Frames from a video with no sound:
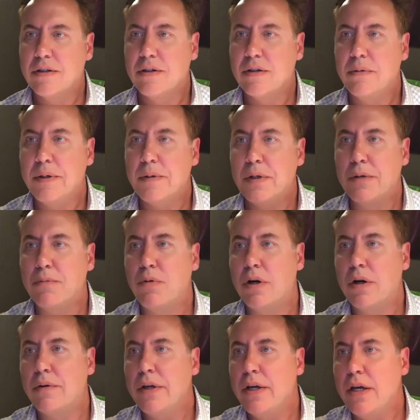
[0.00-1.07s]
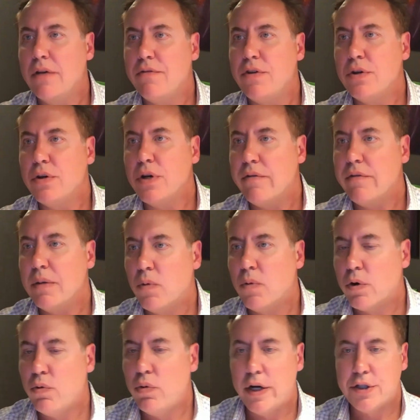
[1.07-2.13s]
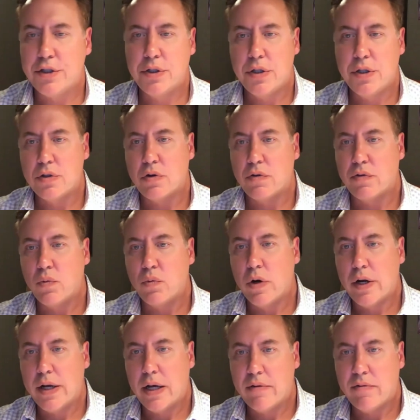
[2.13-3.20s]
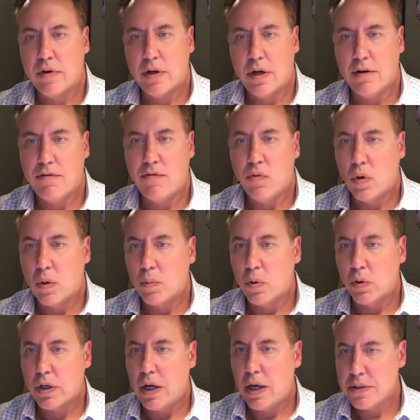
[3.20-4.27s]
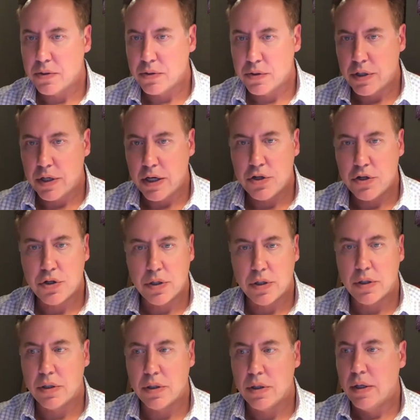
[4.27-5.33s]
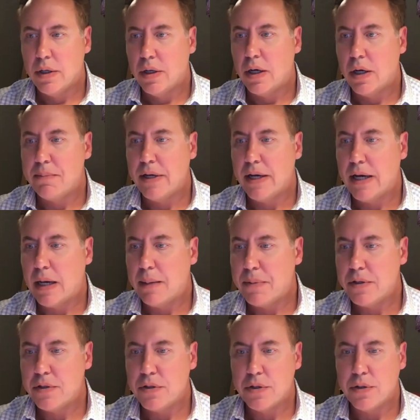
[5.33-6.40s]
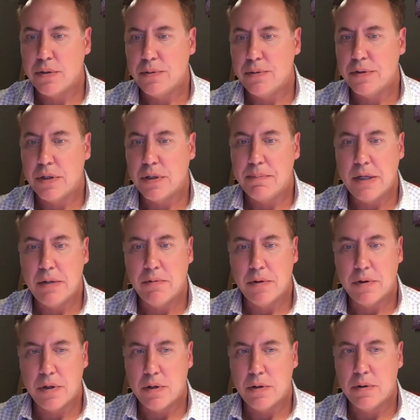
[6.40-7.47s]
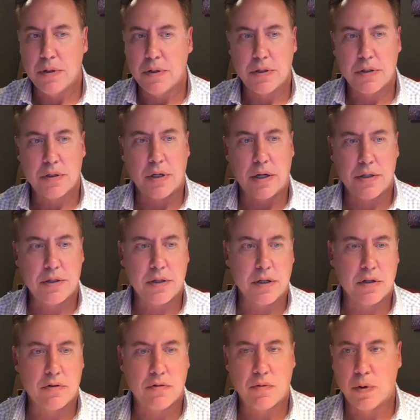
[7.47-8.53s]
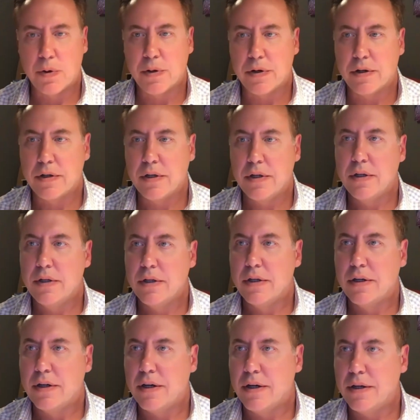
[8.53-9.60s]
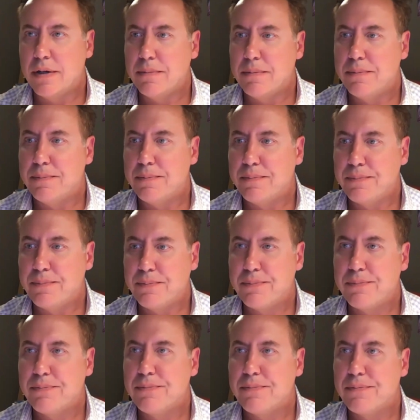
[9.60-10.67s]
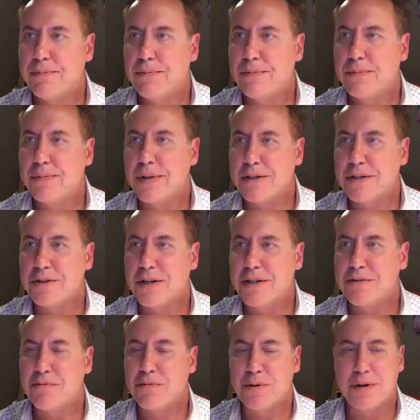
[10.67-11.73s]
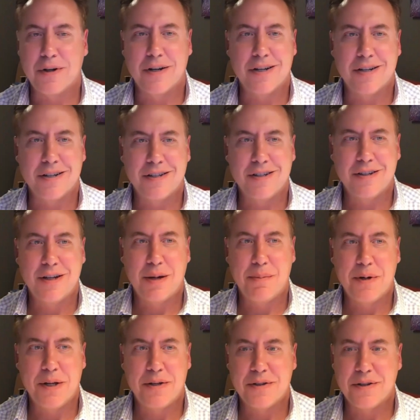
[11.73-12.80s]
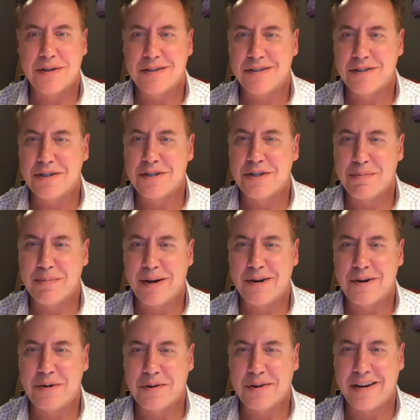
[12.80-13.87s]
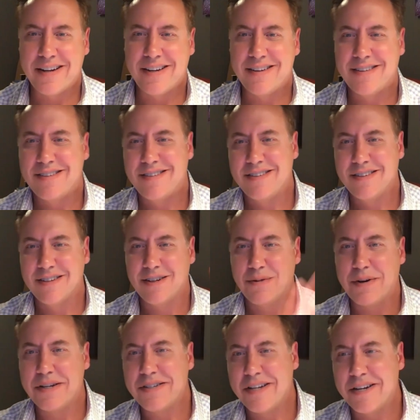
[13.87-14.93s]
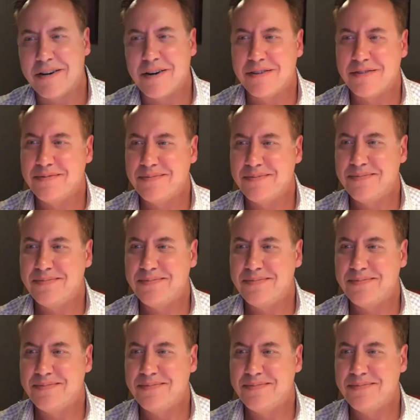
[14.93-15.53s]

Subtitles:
Oh, good. Well, if you do have any more questions or if you want to have a formal consultation, I'd be happy to meet with you and discuss things further. Um, Thanks, guys, for coming in to listen about it. Okay. All right. Take care.